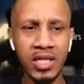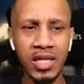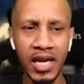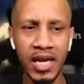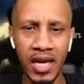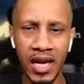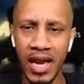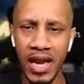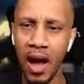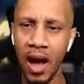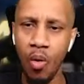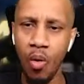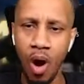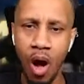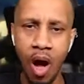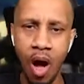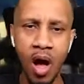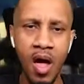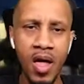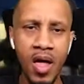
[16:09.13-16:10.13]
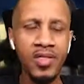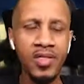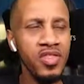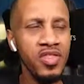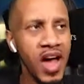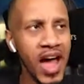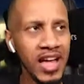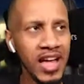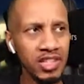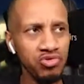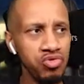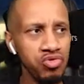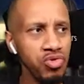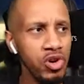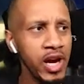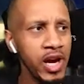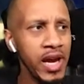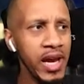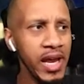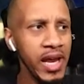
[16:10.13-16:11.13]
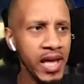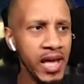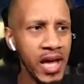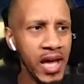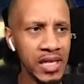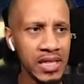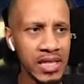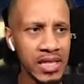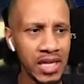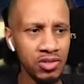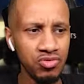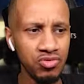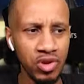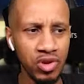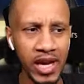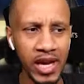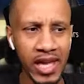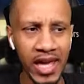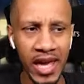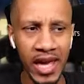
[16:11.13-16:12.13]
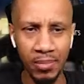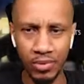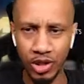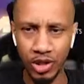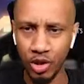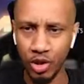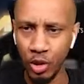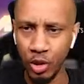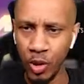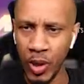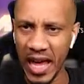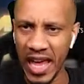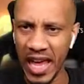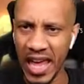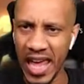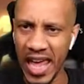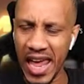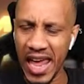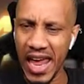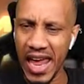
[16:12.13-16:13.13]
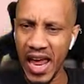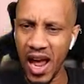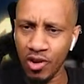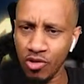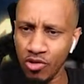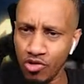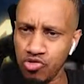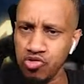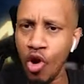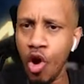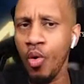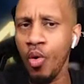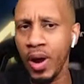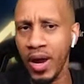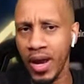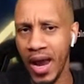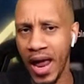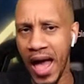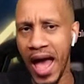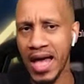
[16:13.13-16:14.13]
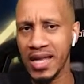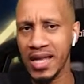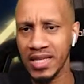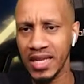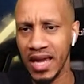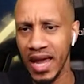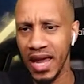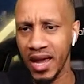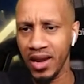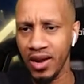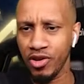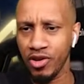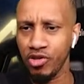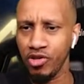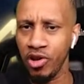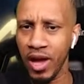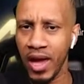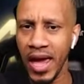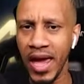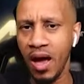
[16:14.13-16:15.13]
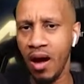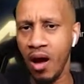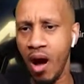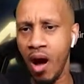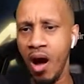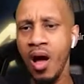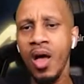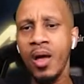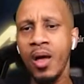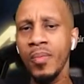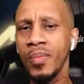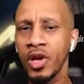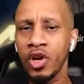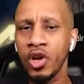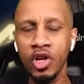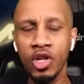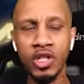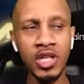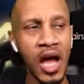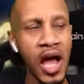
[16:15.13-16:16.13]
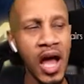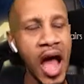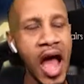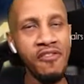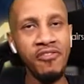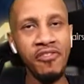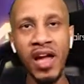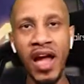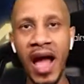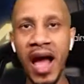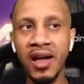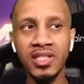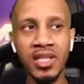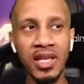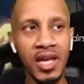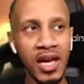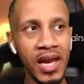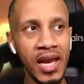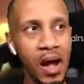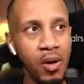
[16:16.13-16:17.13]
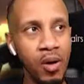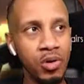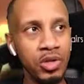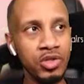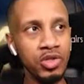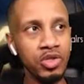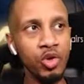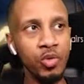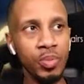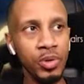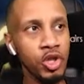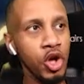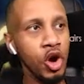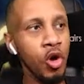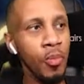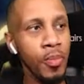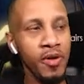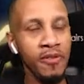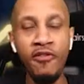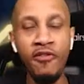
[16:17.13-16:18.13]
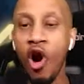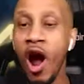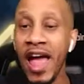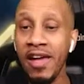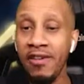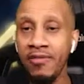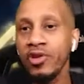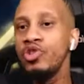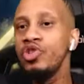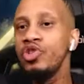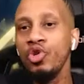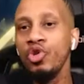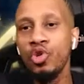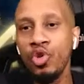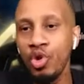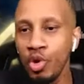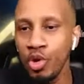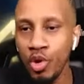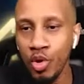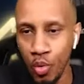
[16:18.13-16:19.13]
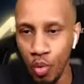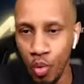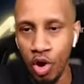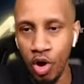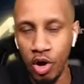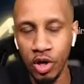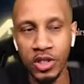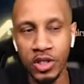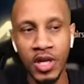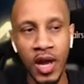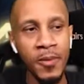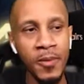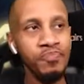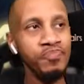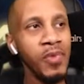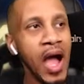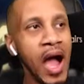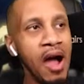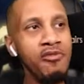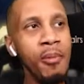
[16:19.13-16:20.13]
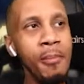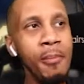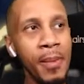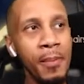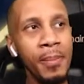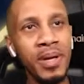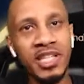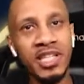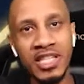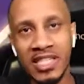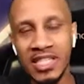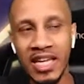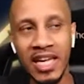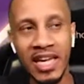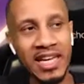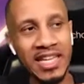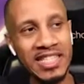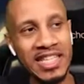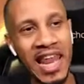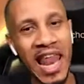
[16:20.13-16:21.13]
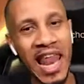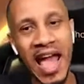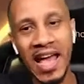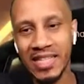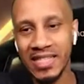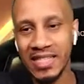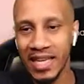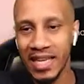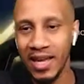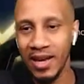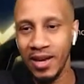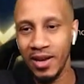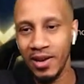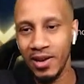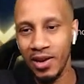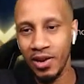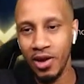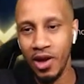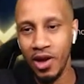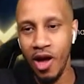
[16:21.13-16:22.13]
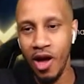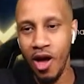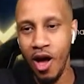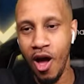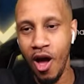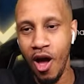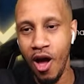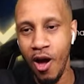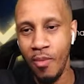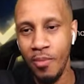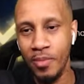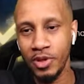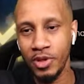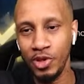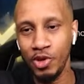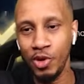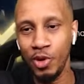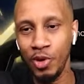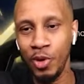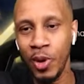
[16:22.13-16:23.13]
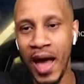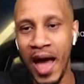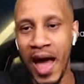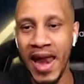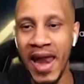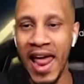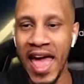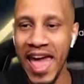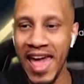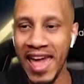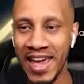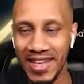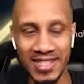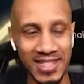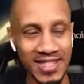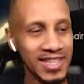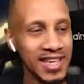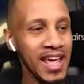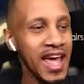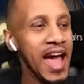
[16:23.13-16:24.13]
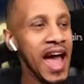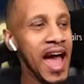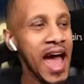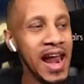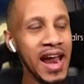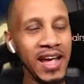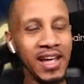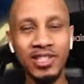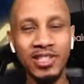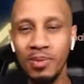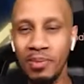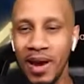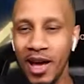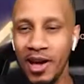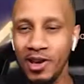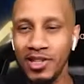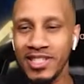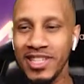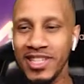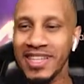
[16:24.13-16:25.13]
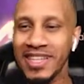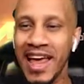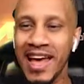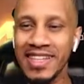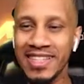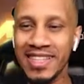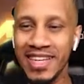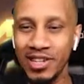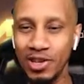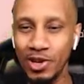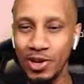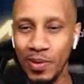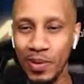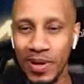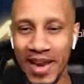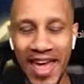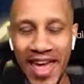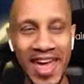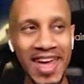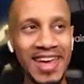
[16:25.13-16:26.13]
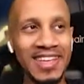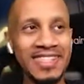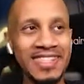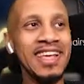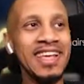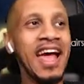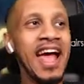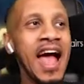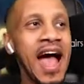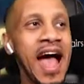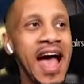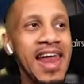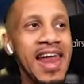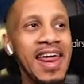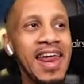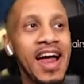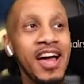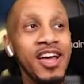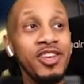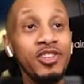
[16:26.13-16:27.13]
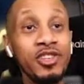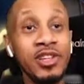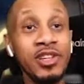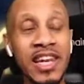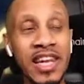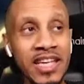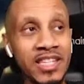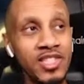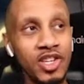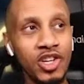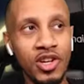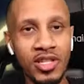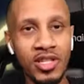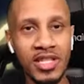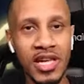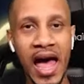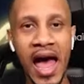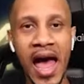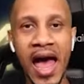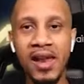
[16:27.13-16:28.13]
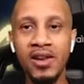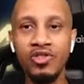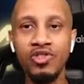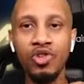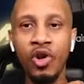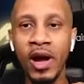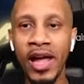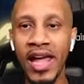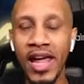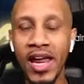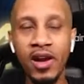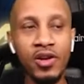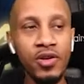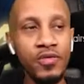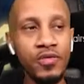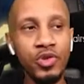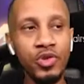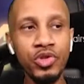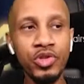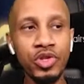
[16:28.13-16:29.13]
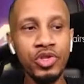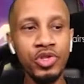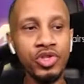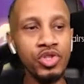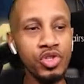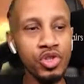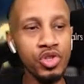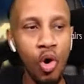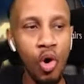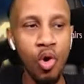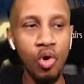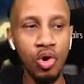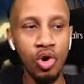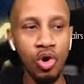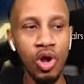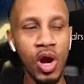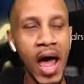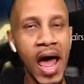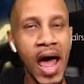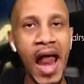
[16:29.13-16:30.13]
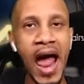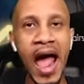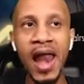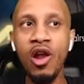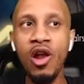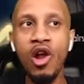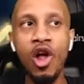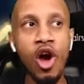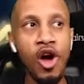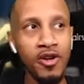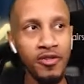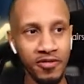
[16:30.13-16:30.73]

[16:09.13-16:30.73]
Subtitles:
Kill an Hour that's really kept you growing as a creator, because I think How to Kill an Hour is super dope. Before I even knew who you was, I remember just seeing this light skin you and Ace, and I used to be like, who's this light skin you and Ace? And then I listened, and your interviews are so good, and I learned